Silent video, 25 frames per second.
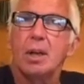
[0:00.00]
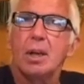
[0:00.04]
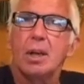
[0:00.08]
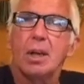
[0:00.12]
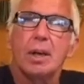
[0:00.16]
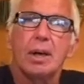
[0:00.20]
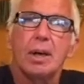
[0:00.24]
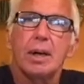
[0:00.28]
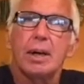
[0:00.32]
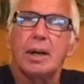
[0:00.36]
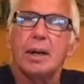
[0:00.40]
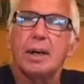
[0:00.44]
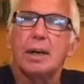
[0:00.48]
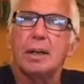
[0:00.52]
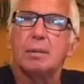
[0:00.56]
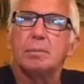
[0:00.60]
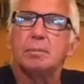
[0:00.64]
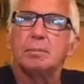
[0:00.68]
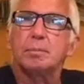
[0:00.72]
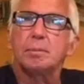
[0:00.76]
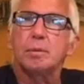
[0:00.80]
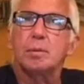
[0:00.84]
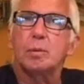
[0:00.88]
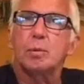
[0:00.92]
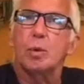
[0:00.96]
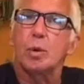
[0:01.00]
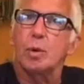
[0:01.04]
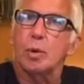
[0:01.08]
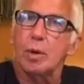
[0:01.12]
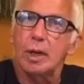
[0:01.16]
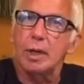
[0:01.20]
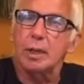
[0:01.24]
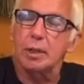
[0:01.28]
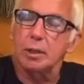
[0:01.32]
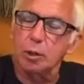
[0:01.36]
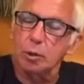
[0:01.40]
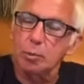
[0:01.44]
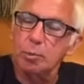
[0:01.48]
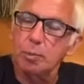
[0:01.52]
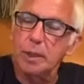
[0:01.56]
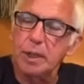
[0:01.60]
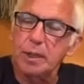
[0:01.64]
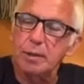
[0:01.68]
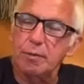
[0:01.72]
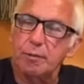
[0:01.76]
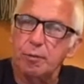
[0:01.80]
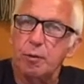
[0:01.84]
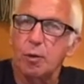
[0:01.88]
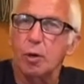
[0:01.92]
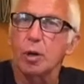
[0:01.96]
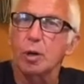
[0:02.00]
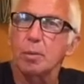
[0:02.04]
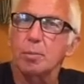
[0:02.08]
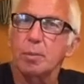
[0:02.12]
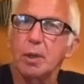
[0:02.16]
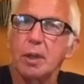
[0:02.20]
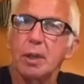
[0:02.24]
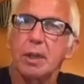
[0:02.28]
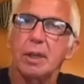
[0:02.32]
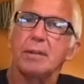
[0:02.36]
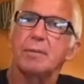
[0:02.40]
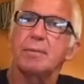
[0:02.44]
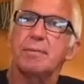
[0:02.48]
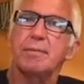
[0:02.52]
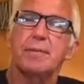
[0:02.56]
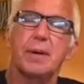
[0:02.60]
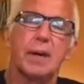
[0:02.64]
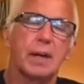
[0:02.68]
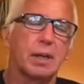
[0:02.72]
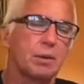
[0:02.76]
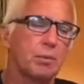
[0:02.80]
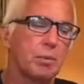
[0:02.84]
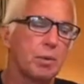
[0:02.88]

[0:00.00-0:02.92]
We want it to be affordable and fun.